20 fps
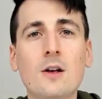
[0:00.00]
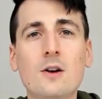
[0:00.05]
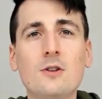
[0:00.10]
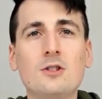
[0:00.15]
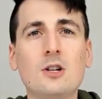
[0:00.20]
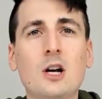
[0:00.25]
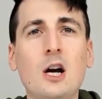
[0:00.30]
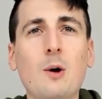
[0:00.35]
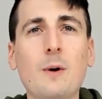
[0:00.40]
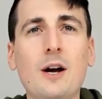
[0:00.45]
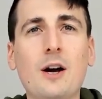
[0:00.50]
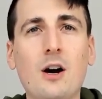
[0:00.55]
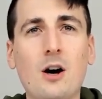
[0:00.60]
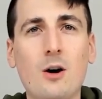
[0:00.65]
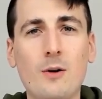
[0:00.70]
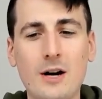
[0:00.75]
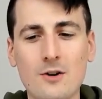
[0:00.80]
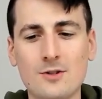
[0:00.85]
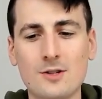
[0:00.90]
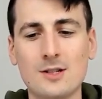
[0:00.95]
So here we go,
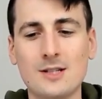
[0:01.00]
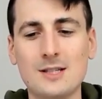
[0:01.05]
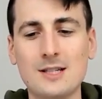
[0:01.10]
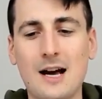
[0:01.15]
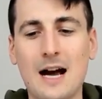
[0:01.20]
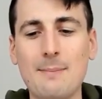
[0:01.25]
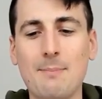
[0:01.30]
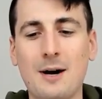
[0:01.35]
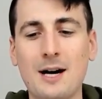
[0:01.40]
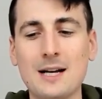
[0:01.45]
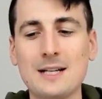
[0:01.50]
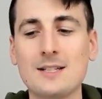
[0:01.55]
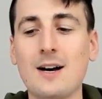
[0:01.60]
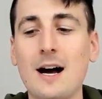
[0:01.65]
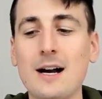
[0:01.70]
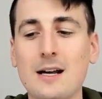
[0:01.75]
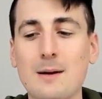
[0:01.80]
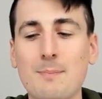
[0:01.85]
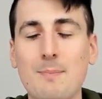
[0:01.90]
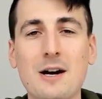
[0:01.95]
here's a
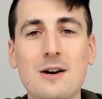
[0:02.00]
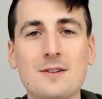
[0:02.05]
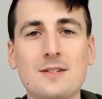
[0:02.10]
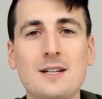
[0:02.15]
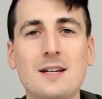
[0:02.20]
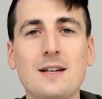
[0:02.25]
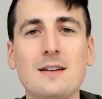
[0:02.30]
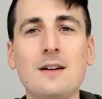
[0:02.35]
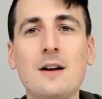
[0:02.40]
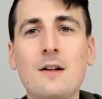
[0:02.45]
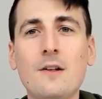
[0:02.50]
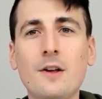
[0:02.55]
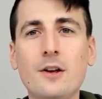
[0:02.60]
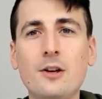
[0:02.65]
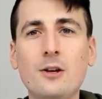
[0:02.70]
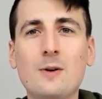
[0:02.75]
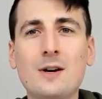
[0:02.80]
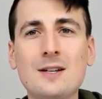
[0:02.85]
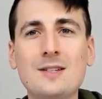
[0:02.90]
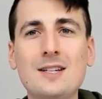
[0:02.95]
side-by-side comparison.
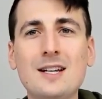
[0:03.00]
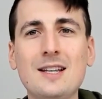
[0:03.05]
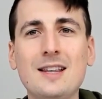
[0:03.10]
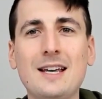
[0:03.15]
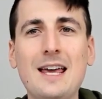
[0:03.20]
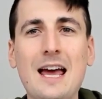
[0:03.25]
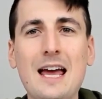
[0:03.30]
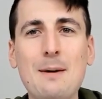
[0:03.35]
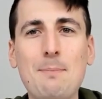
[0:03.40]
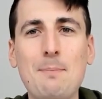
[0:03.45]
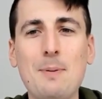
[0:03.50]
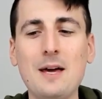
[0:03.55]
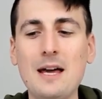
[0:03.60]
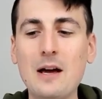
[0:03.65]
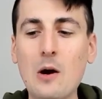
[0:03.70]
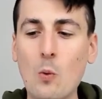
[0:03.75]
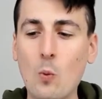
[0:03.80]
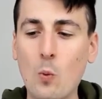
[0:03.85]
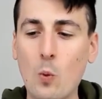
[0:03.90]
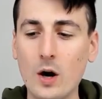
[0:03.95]
You can see the
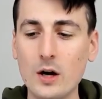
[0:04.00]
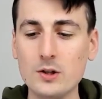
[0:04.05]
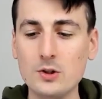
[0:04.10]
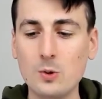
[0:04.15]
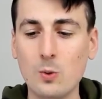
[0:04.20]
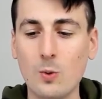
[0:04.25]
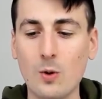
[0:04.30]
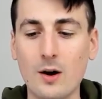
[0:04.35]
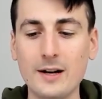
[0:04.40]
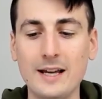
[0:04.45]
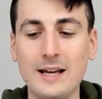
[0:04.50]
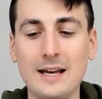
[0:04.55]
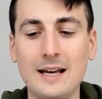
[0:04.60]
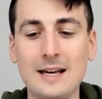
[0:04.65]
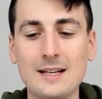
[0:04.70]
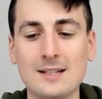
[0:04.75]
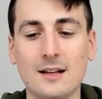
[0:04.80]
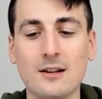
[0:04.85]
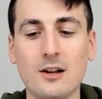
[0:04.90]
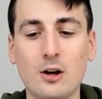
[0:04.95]
KP120
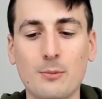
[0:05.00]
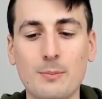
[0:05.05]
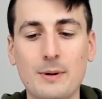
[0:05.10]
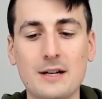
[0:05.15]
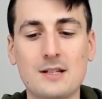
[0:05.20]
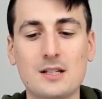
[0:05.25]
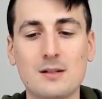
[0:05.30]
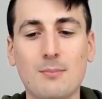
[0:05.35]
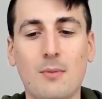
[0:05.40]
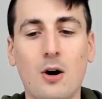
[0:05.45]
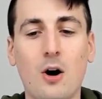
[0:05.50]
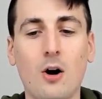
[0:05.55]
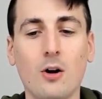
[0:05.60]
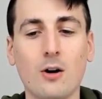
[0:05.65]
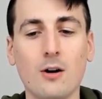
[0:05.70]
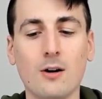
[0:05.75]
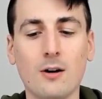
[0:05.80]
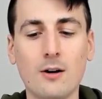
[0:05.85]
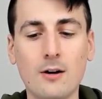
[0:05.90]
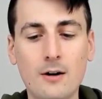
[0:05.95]
is a little bit
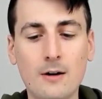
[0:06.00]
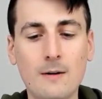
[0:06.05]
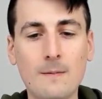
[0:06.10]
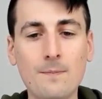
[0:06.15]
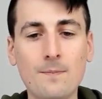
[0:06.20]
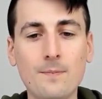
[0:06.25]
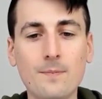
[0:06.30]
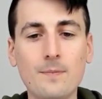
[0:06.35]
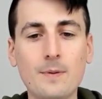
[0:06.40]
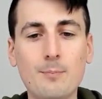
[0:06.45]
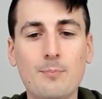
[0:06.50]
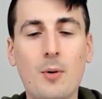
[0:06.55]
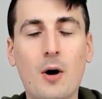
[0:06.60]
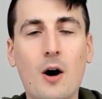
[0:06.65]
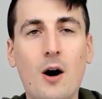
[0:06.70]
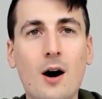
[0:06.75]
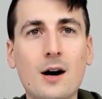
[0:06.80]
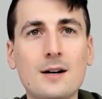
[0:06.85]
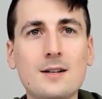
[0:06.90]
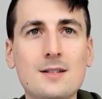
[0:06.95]
smaller
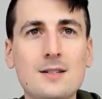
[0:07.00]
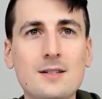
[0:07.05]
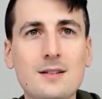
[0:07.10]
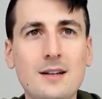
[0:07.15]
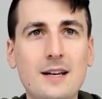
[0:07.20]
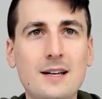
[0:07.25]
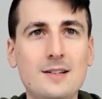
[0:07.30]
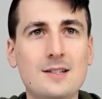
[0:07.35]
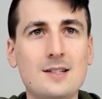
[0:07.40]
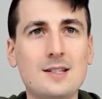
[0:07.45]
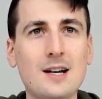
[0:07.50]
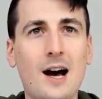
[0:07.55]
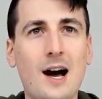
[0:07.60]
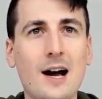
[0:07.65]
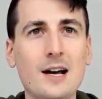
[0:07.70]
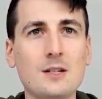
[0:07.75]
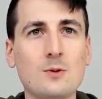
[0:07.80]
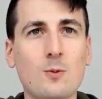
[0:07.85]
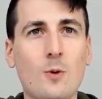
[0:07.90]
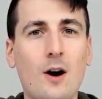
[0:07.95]
box and
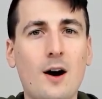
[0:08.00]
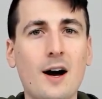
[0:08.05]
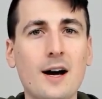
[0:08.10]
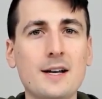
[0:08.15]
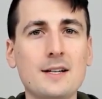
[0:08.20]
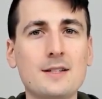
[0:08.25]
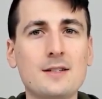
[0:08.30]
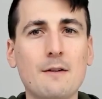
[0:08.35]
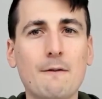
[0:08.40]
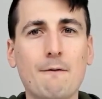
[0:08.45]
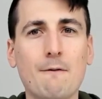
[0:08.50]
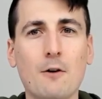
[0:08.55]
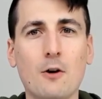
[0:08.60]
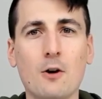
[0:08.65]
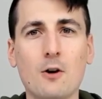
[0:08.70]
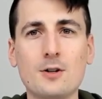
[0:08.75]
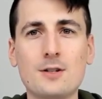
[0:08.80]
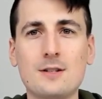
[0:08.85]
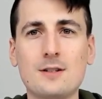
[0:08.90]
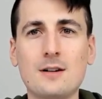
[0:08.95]
size-wise
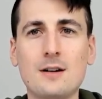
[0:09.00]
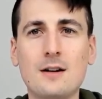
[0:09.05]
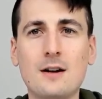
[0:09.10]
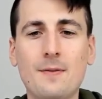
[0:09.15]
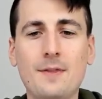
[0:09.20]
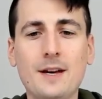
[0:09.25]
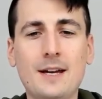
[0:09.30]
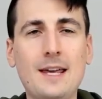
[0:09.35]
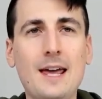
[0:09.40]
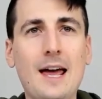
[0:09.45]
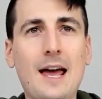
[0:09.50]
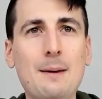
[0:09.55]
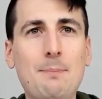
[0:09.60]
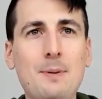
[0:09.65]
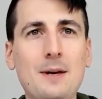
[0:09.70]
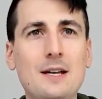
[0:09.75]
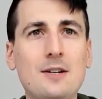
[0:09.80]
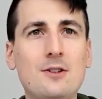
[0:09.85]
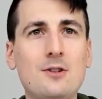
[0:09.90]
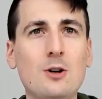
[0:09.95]
versus the
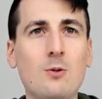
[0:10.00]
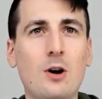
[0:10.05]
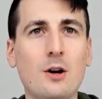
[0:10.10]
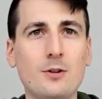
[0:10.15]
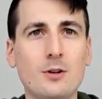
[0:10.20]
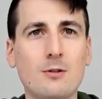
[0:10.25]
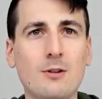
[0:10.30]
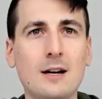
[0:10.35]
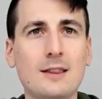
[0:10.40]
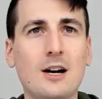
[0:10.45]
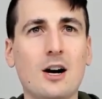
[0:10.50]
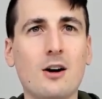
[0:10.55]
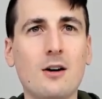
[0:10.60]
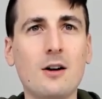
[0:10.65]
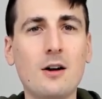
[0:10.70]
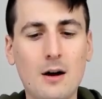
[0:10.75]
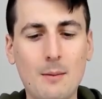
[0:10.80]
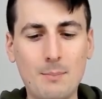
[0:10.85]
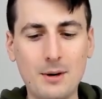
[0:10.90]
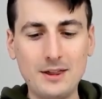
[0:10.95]
KP200 right there,
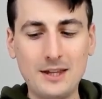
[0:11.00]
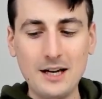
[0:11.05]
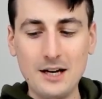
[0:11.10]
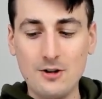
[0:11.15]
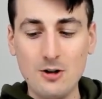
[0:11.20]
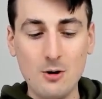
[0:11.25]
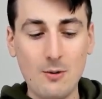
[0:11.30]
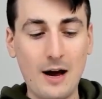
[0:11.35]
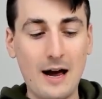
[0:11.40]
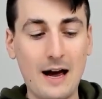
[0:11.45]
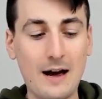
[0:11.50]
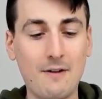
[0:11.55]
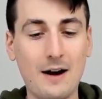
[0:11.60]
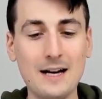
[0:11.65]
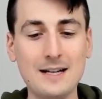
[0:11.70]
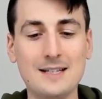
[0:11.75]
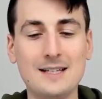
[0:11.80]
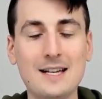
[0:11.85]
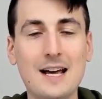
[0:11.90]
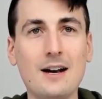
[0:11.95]
but they do have
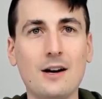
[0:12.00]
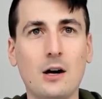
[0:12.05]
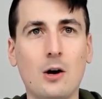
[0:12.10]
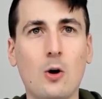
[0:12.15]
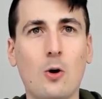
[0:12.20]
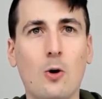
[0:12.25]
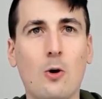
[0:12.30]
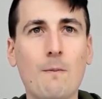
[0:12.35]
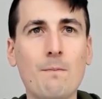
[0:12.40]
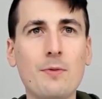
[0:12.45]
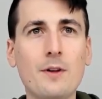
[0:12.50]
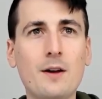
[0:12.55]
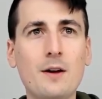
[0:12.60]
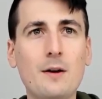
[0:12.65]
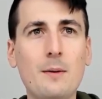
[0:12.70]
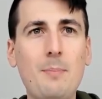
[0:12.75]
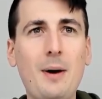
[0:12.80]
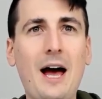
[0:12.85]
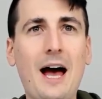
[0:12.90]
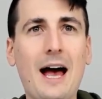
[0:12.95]
identical
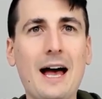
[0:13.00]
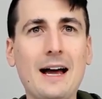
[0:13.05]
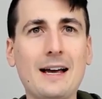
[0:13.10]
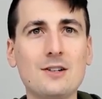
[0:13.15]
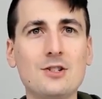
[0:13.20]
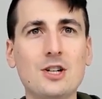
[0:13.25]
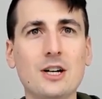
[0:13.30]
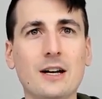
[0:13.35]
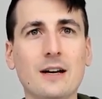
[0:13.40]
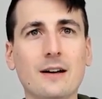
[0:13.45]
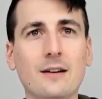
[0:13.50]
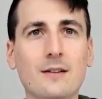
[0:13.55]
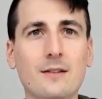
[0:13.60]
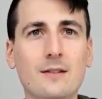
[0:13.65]
packaging.